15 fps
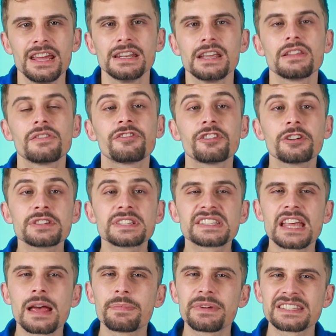Now the first
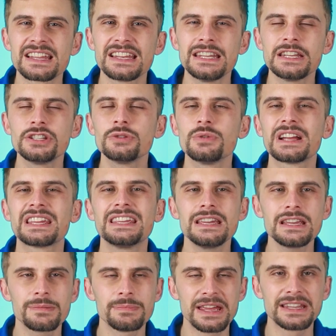step is I need to do a
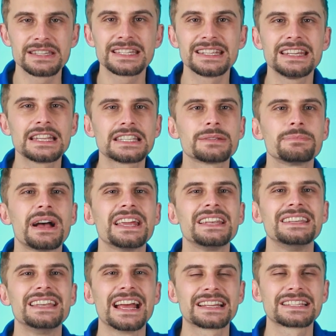key command to get to my
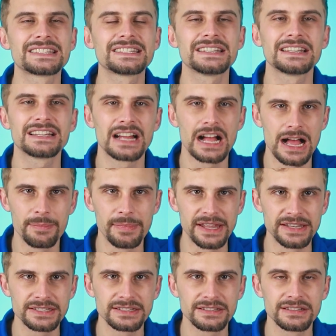next
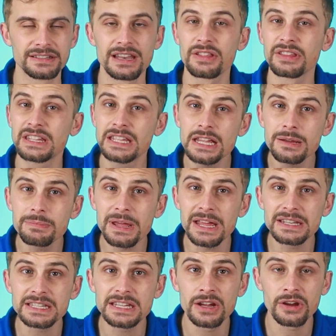comment. Now the key
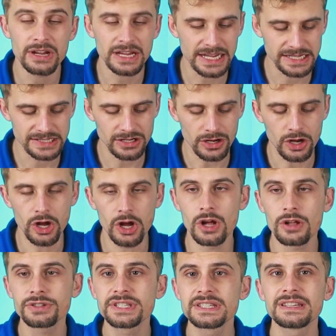command here is
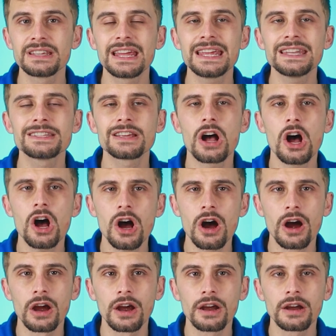Alt and
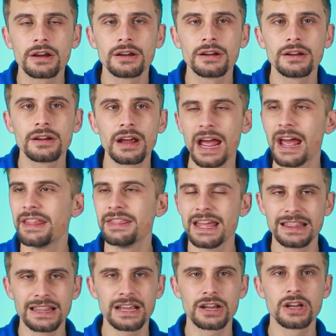R, and
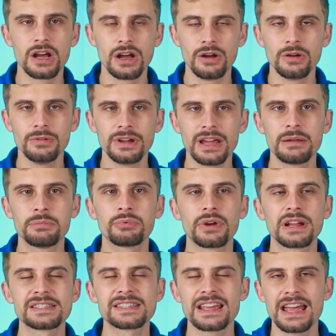then let go and
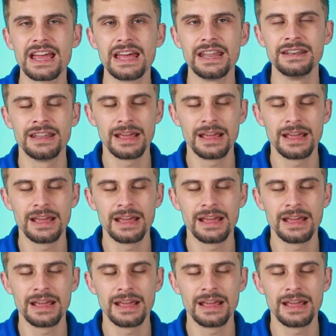press N.